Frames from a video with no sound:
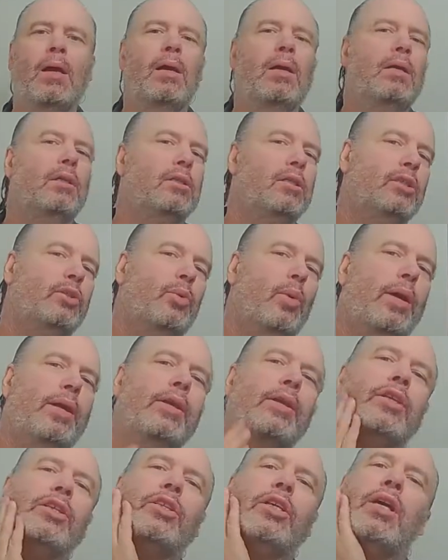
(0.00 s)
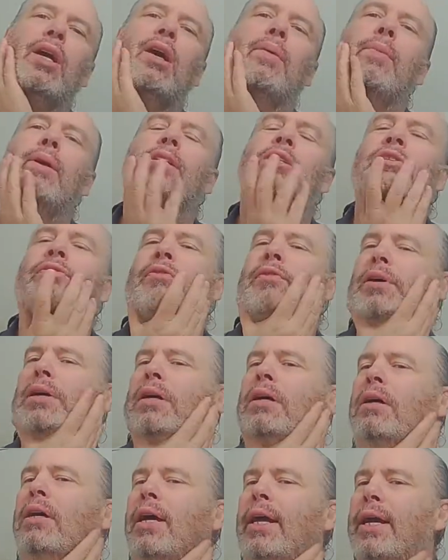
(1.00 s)
So I just want you to see how much
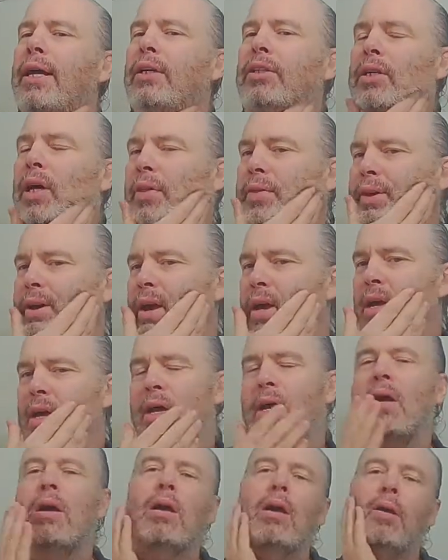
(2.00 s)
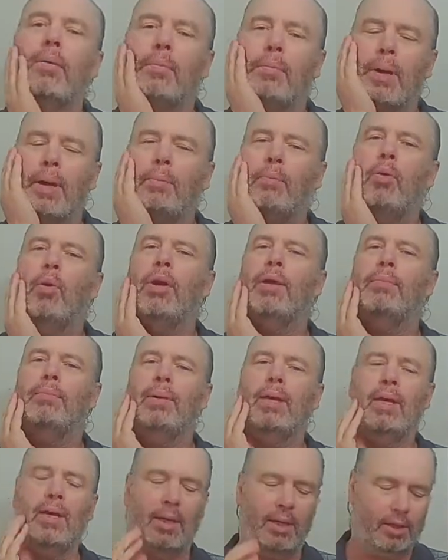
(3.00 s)
hair's on that. My point
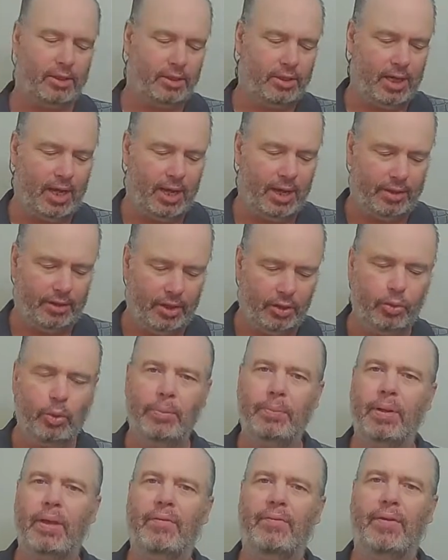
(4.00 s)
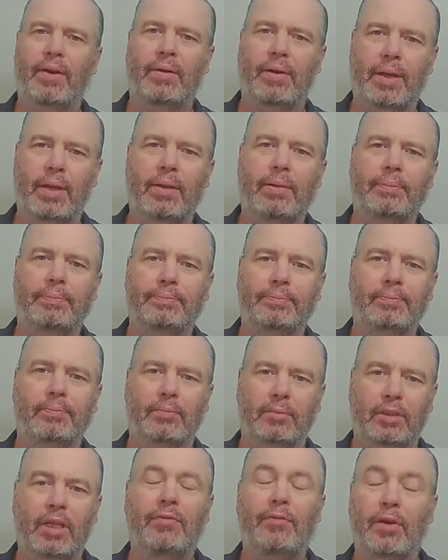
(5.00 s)
being is that this would be a very
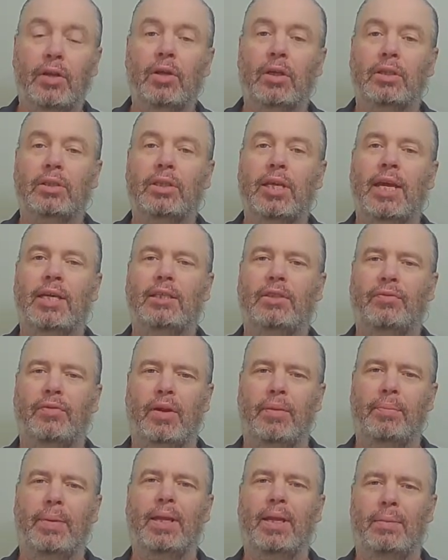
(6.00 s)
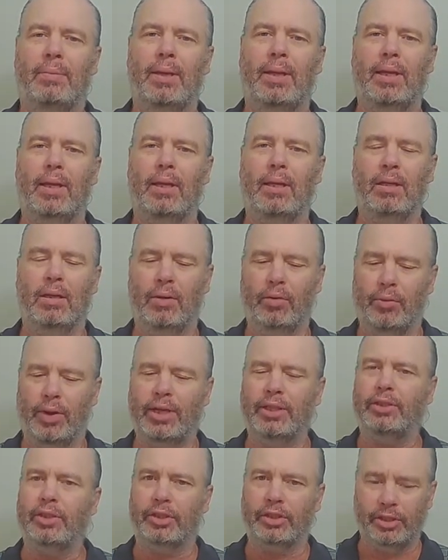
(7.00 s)
difficult test for many, many
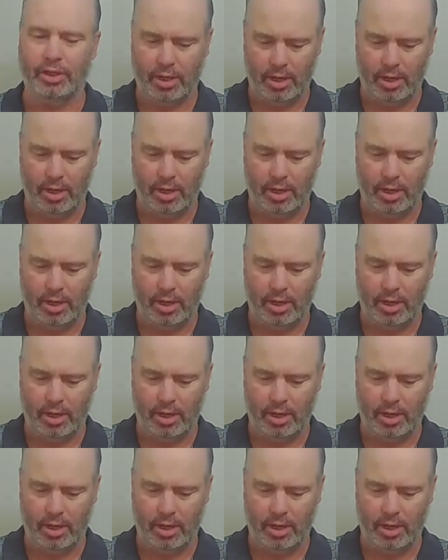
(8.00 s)
razors.